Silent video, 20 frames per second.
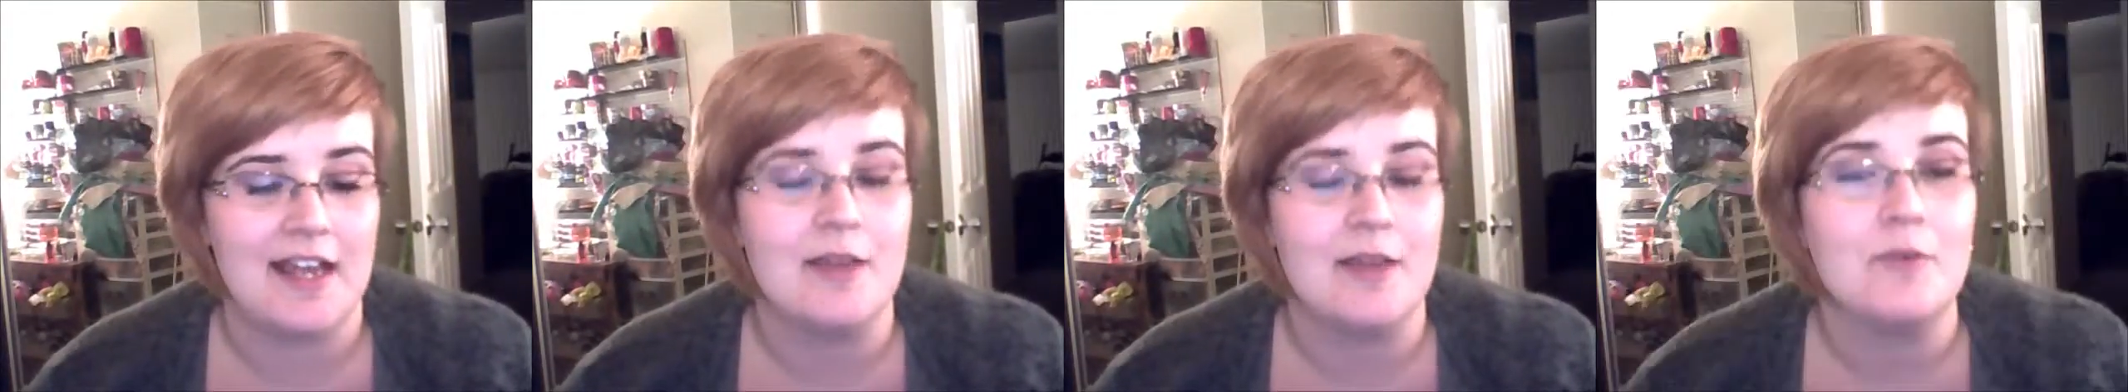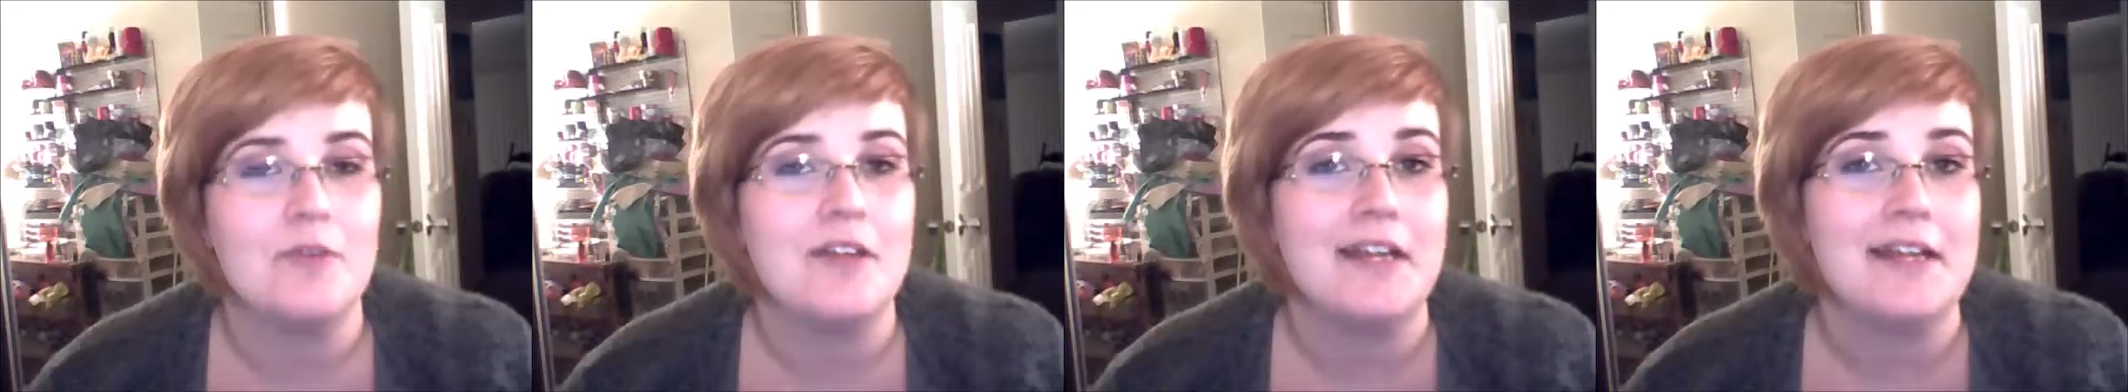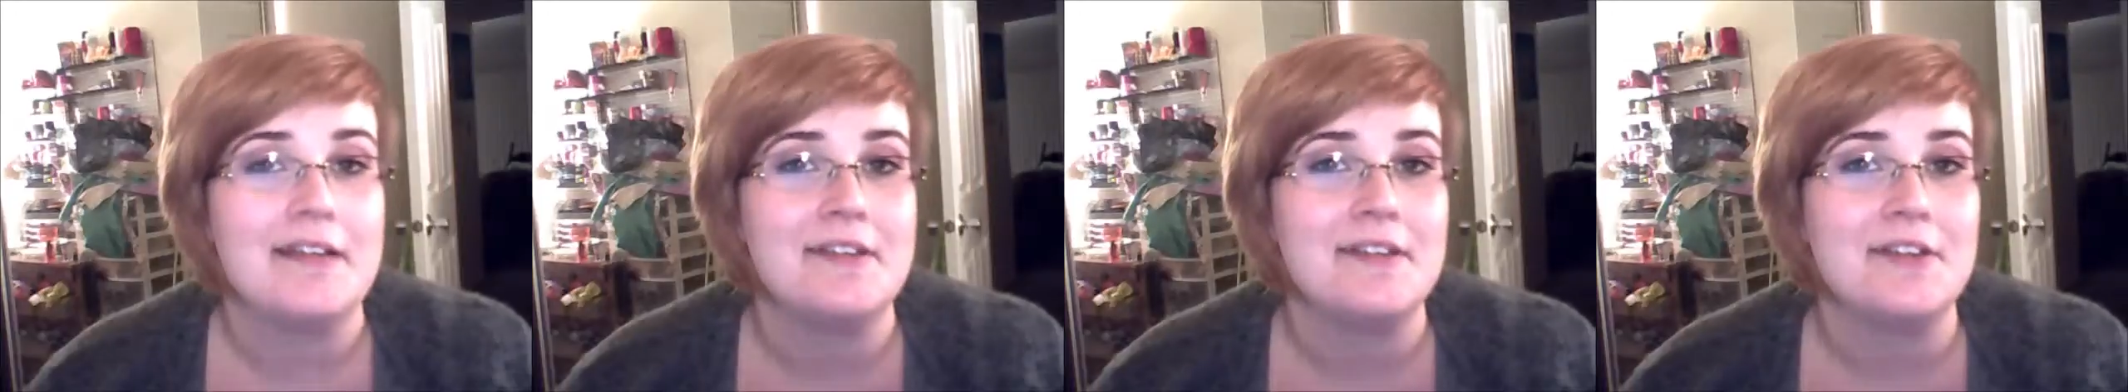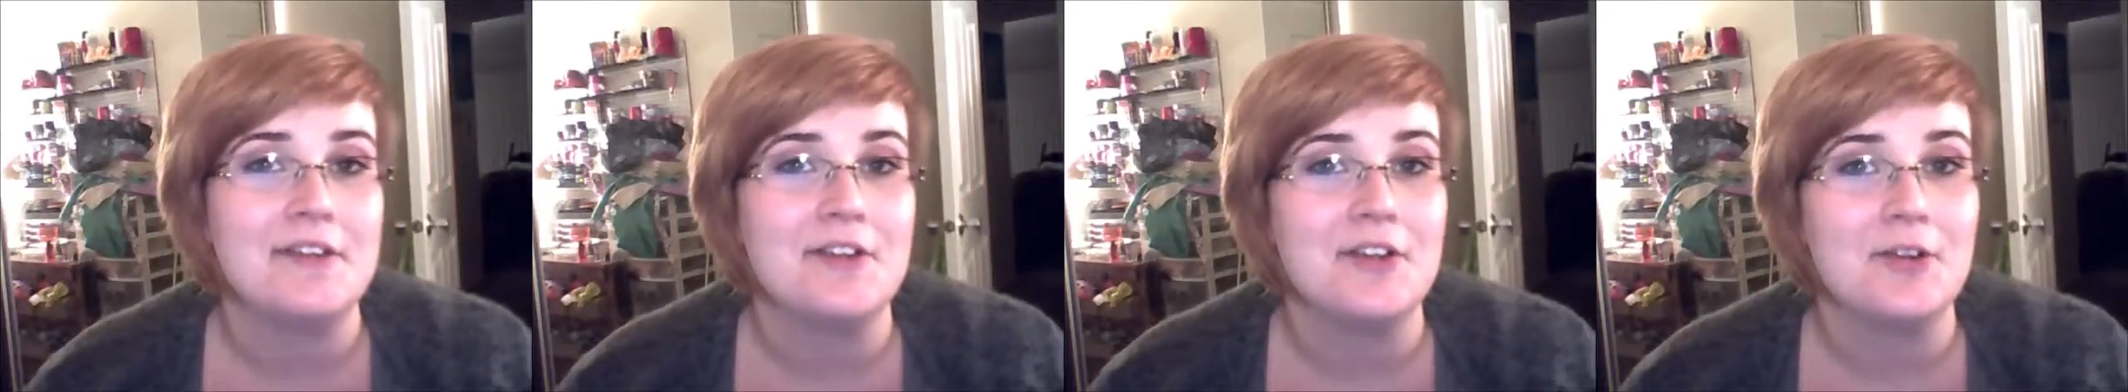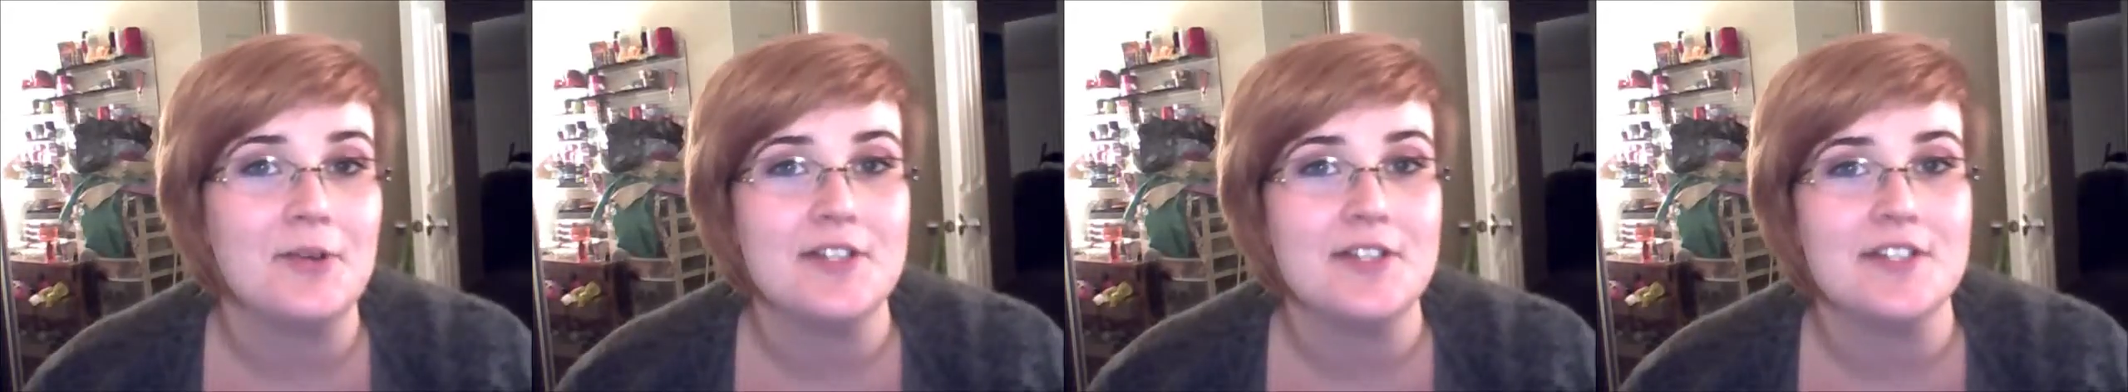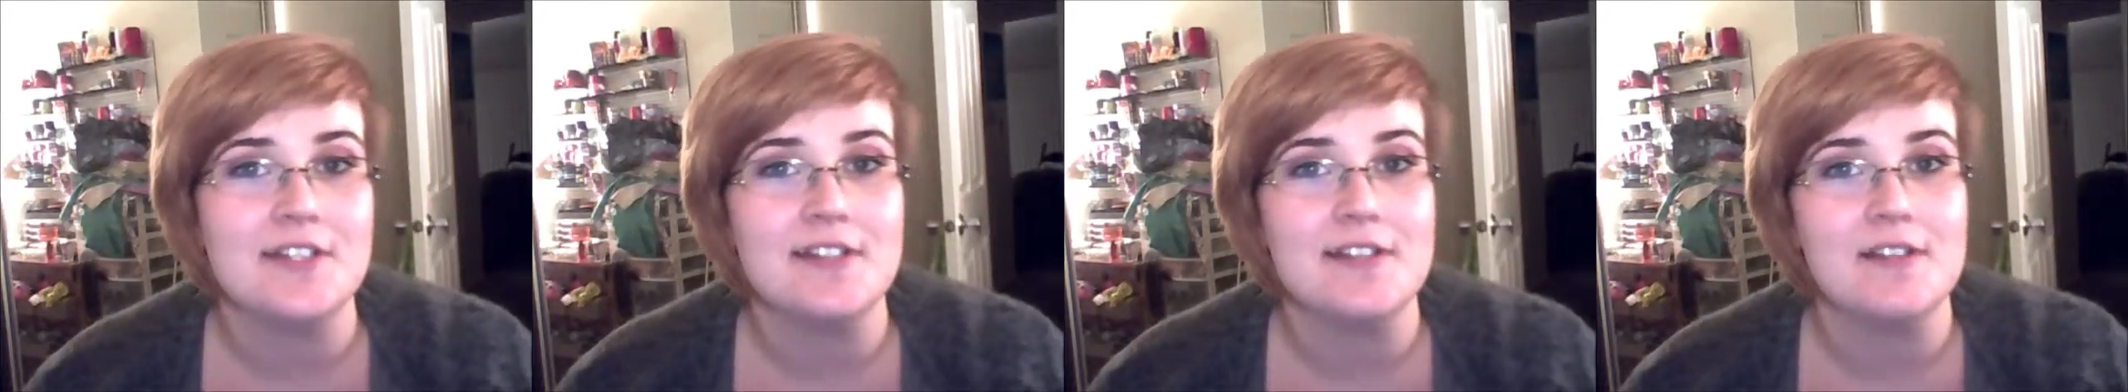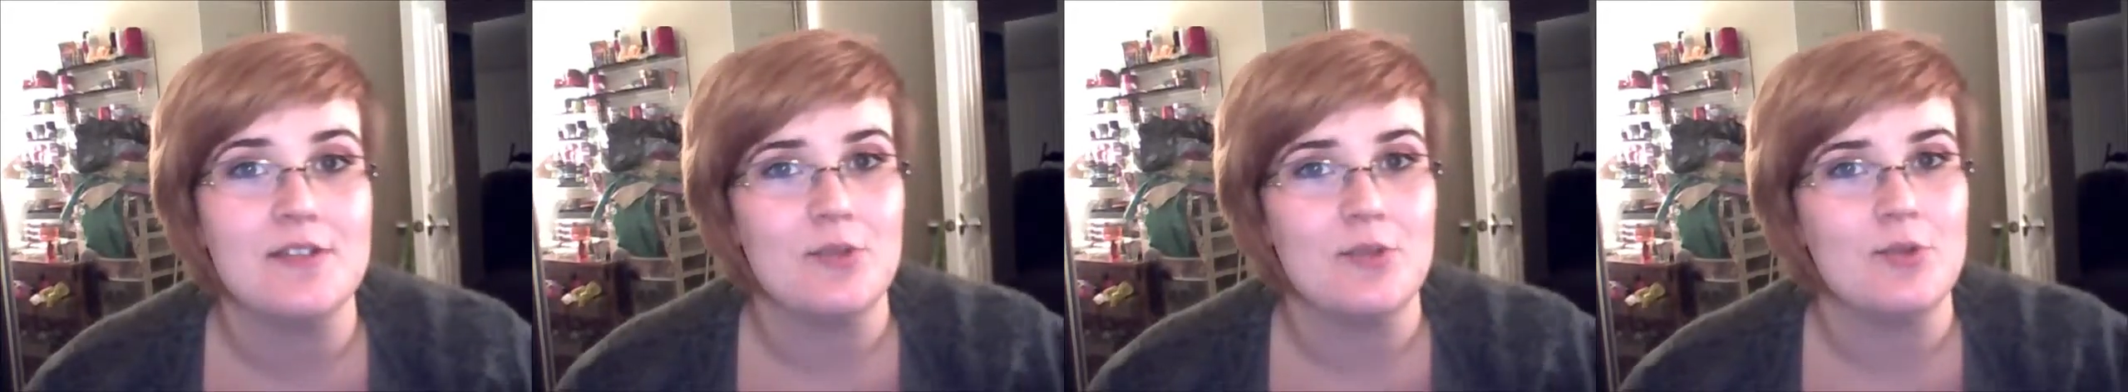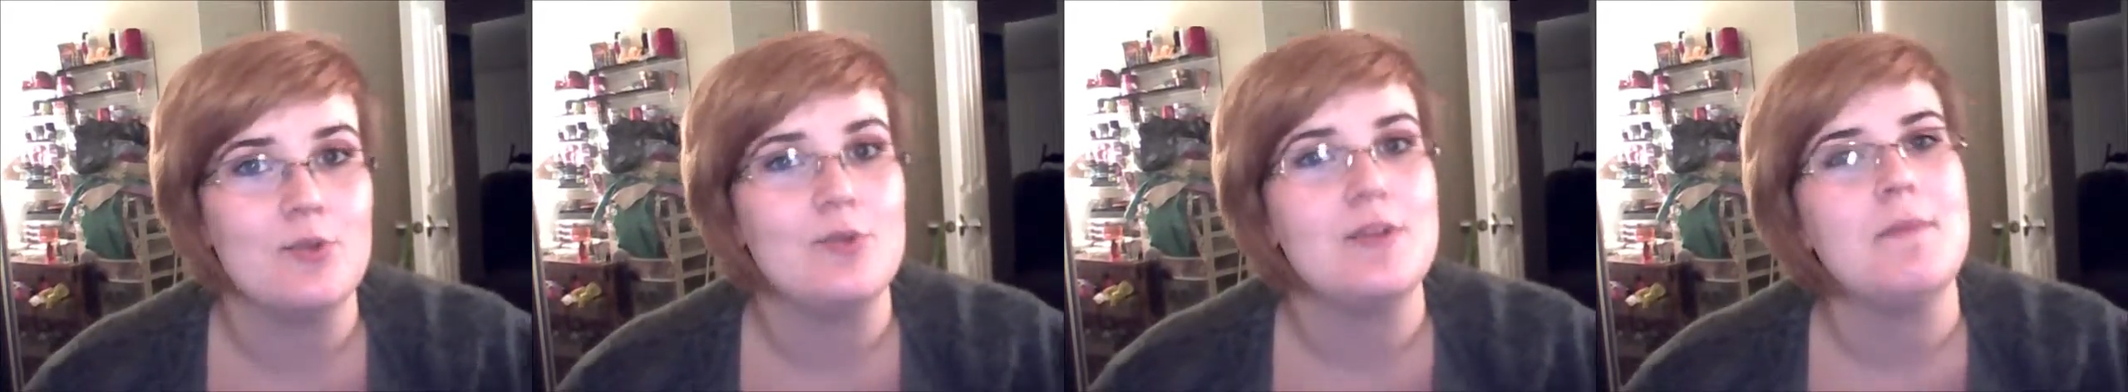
or send me a message or something,